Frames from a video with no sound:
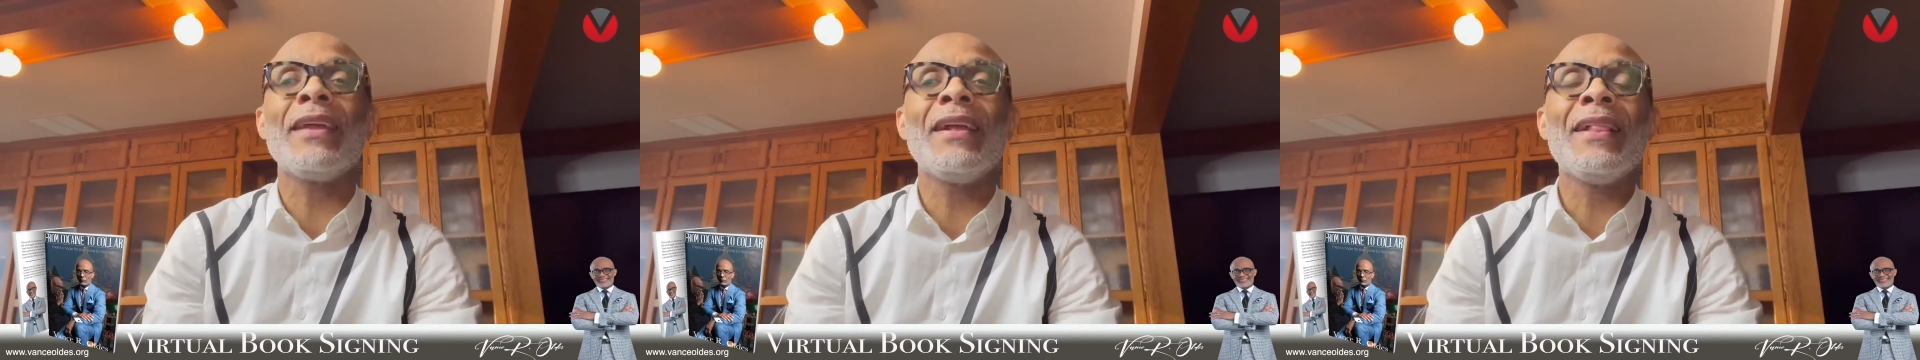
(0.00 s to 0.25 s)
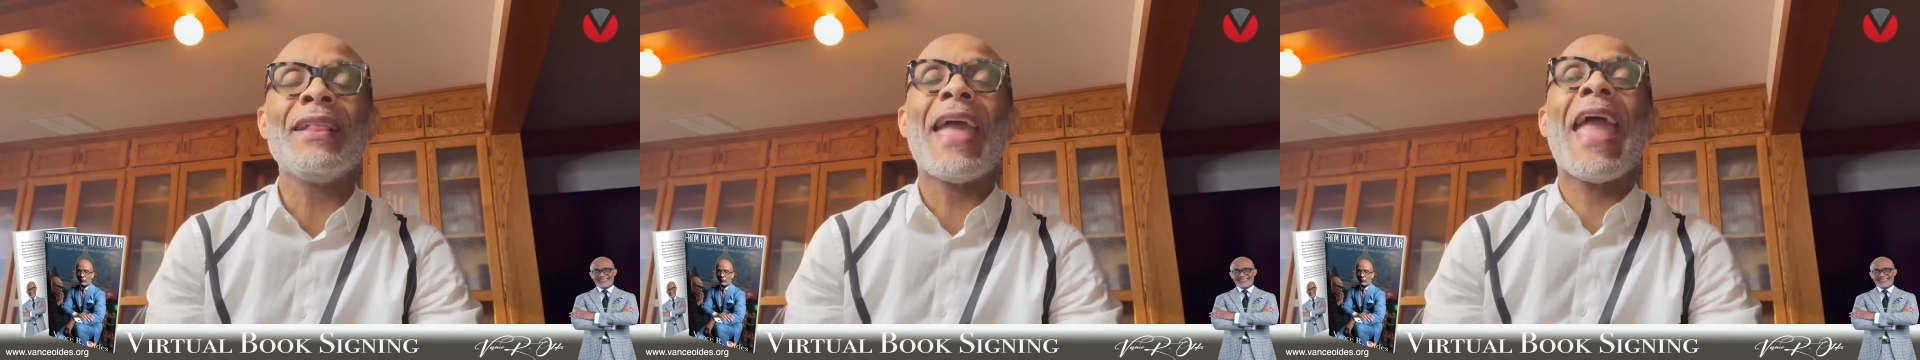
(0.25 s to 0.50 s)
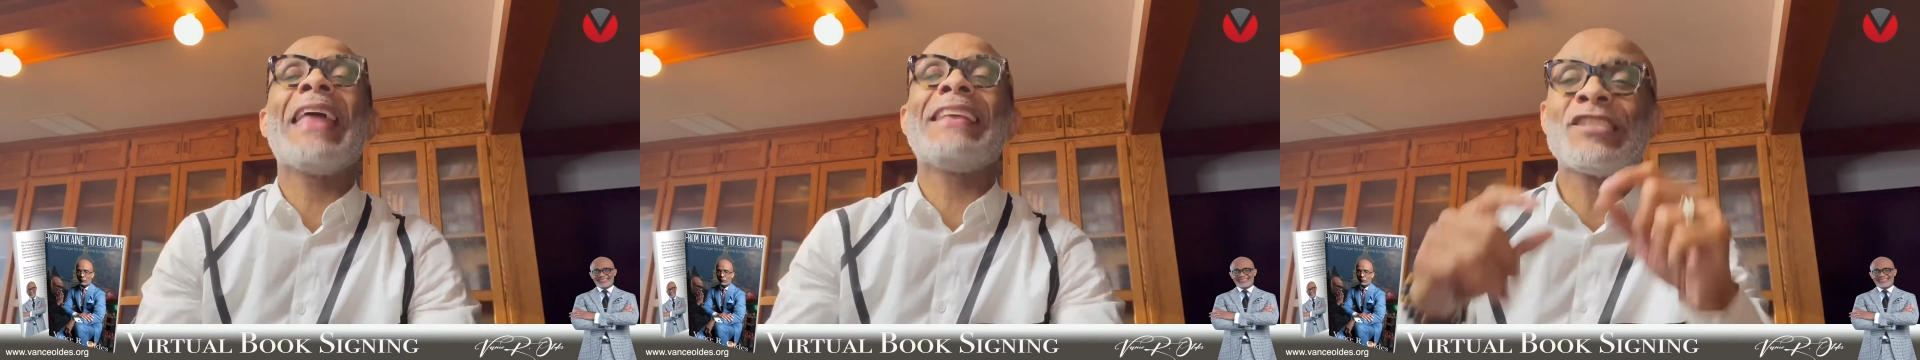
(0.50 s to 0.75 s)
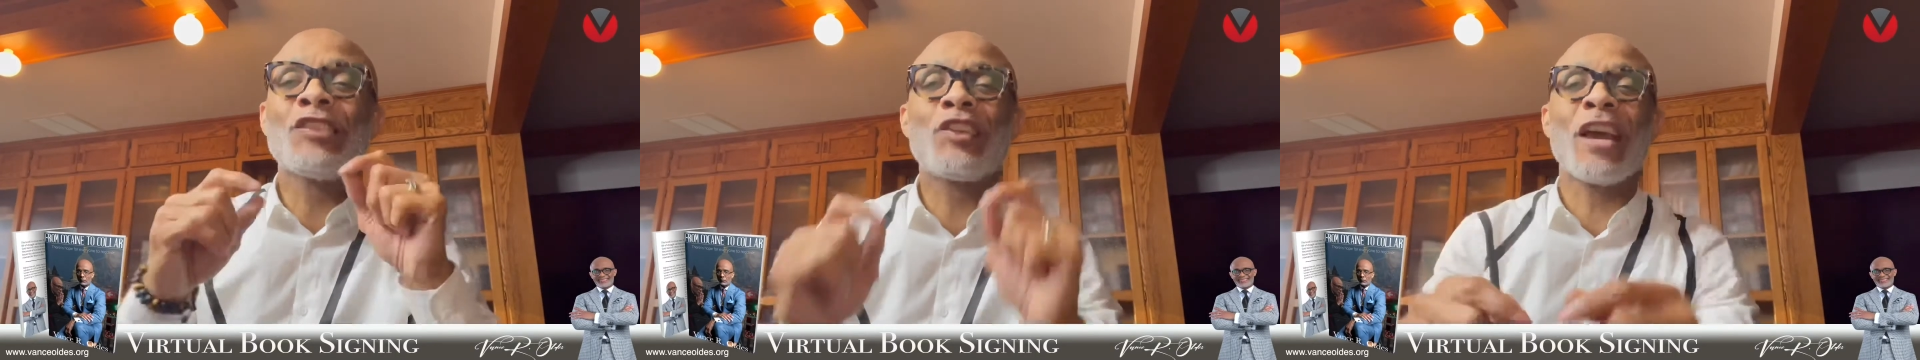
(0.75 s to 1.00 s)
and
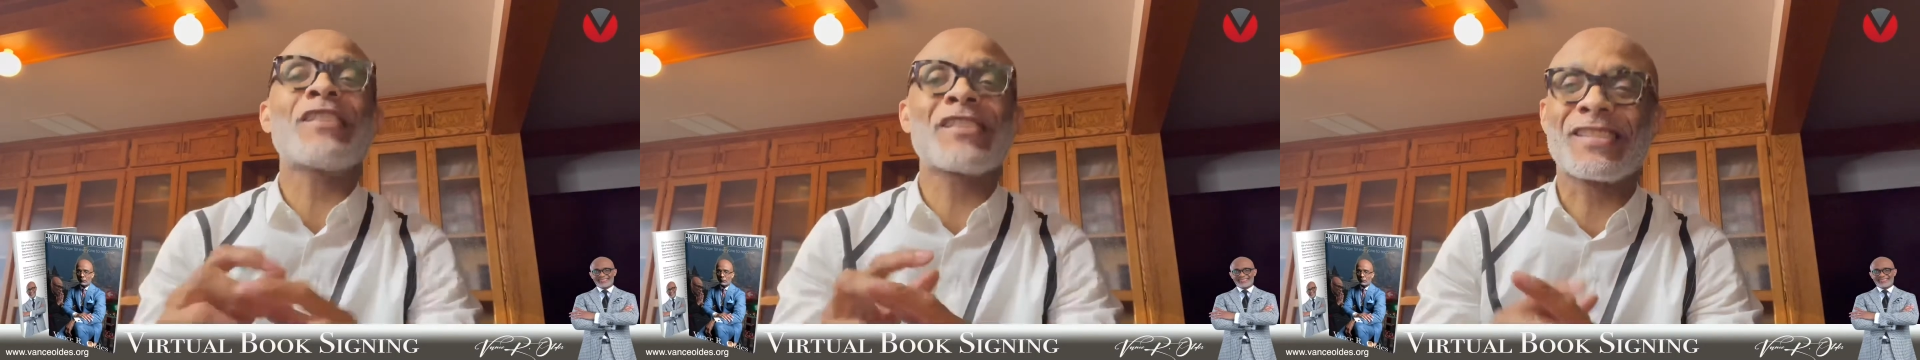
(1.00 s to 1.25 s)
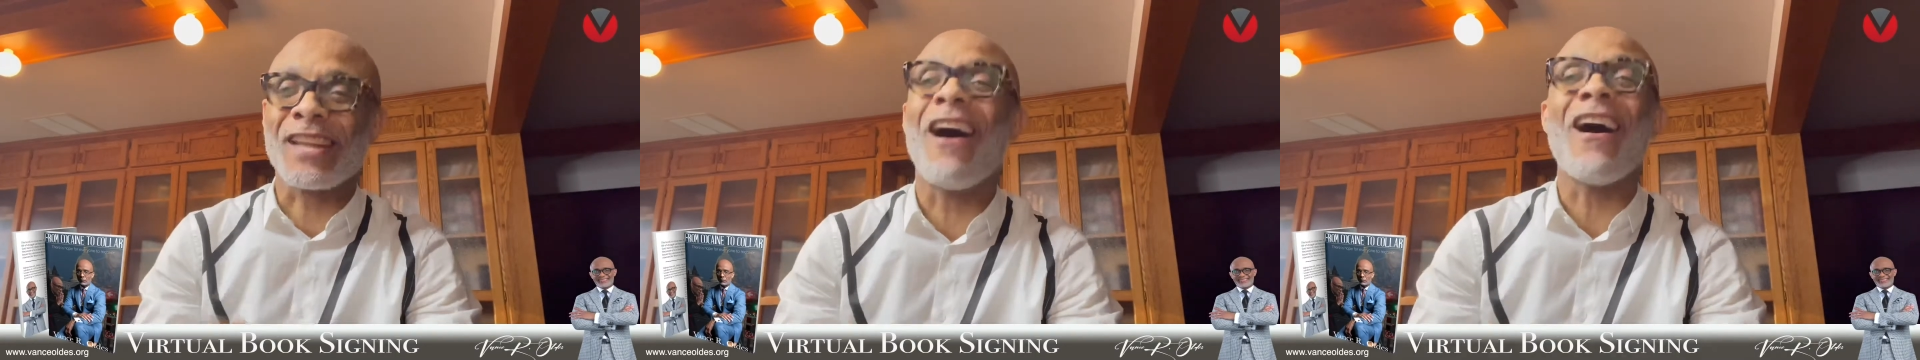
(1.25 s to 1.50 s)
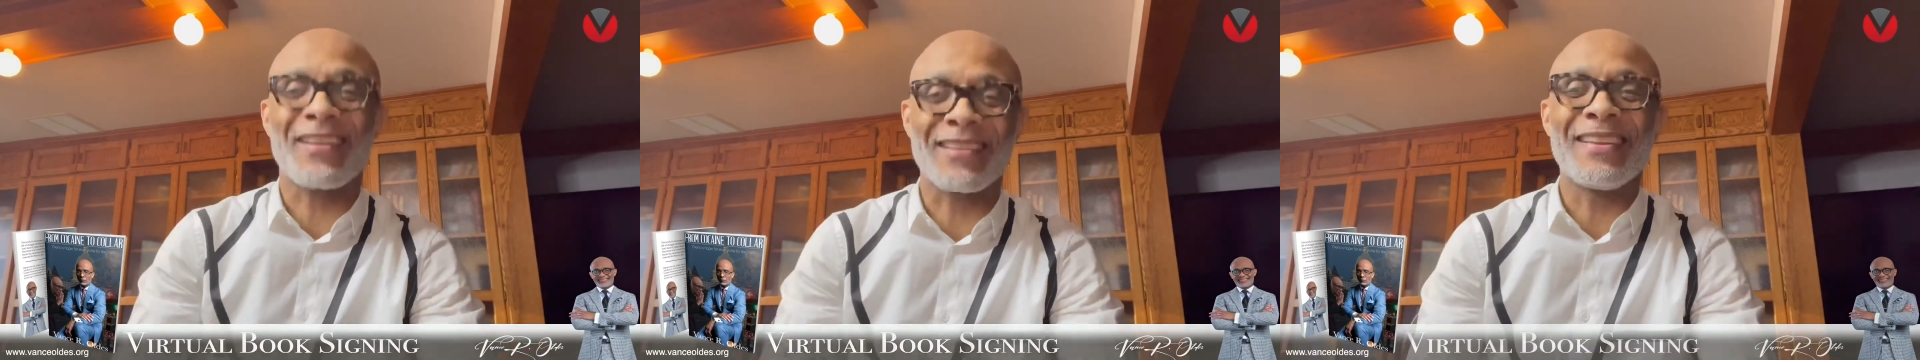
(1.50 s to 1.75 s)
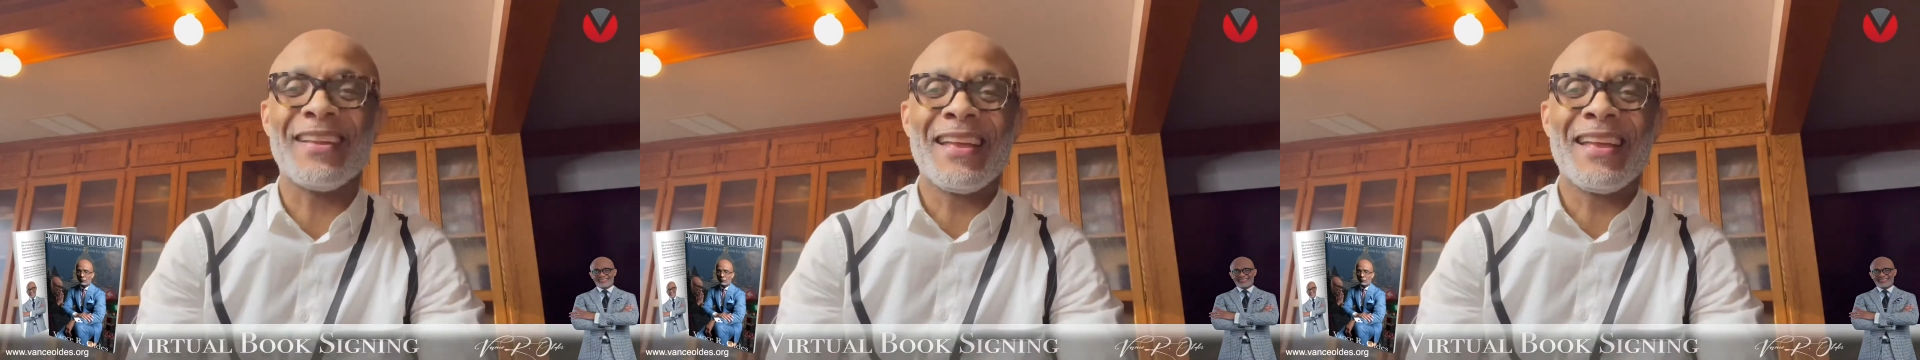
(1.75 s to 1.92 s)
it's just starting.